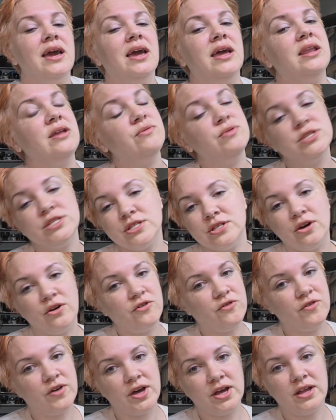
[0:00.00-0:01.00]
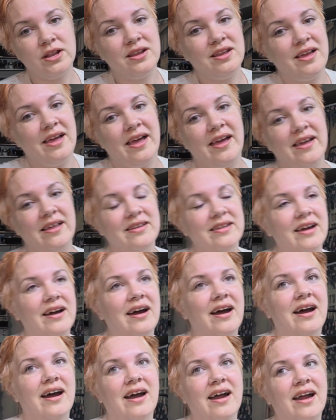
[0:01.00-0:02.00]
and it was so fun, and
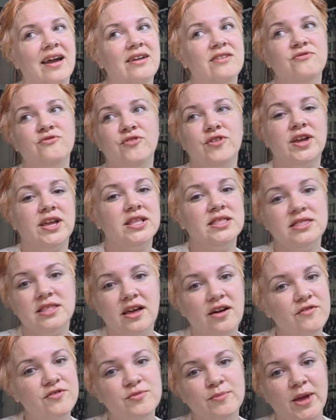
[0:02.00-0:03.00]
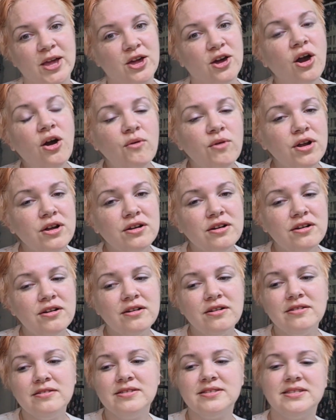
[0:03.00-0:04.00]
I freaking loved my
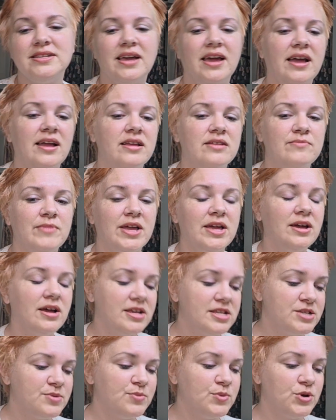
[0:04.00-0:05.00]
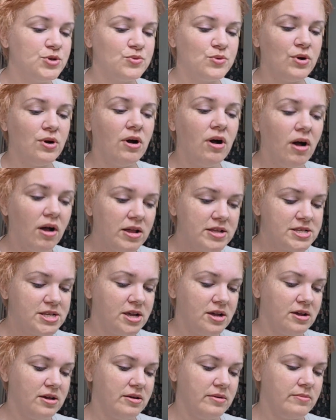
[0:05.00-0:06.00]
coworkers and my customers were
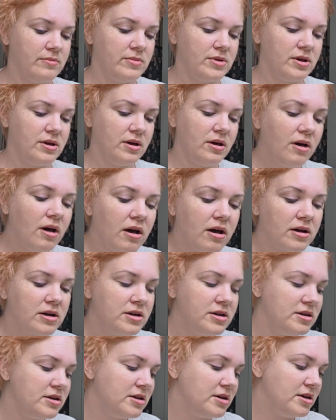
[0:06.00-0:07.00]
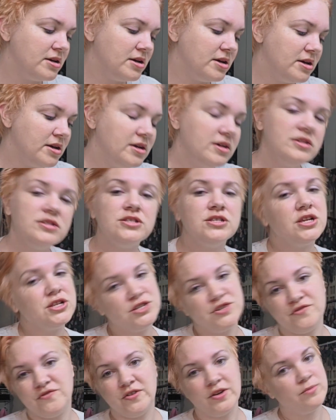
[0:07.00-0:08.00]
awesome. Oh,
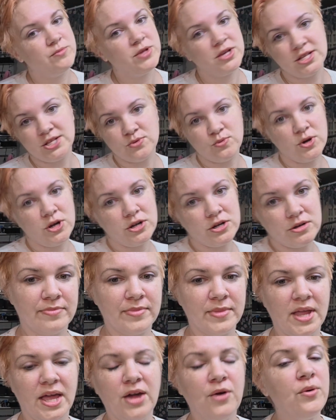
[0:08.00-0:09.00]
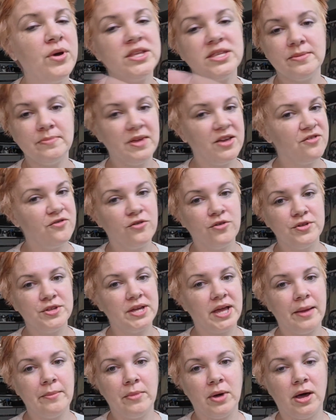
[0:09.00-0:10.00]
such a fun place to work. I quit to be a
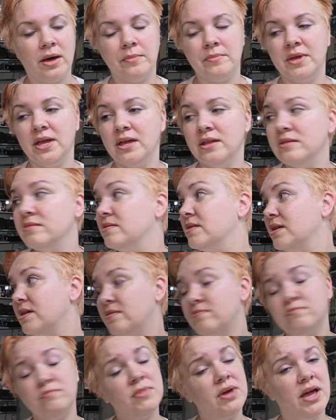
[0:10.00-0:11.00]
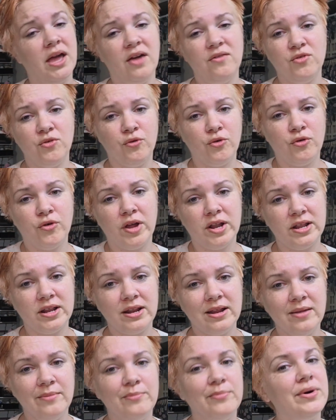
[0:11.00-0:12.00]
full-time mom and haven't
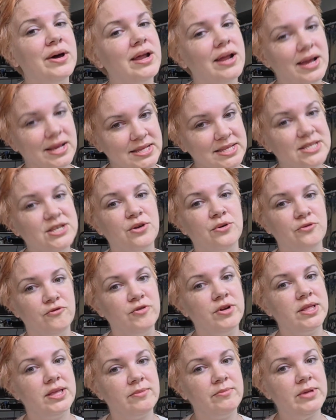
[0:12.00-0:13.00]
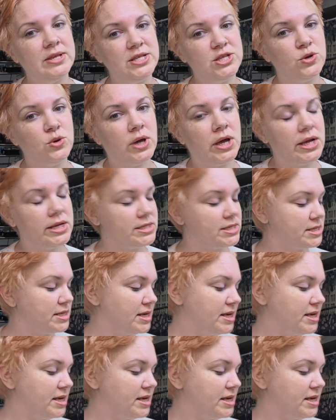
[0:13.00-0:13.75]
regretted it, but I still really miss you guys.